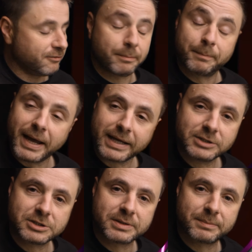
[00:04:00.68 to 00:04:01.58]
over back
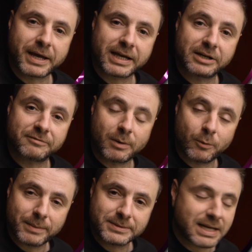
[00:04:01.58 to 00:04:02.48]
into the back end of our
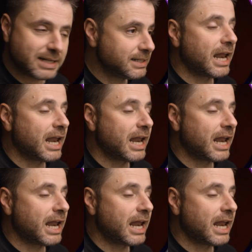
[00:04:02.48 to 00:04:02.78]
website